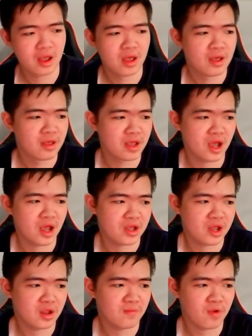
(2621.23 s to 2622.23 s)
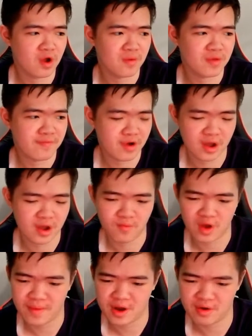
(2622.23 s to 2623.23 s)
yeah, Kingdom Rodimus Prime way
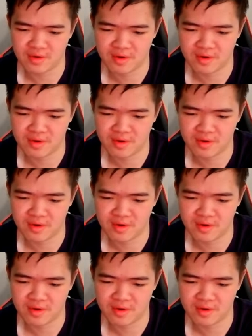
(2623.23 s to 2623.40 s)
better.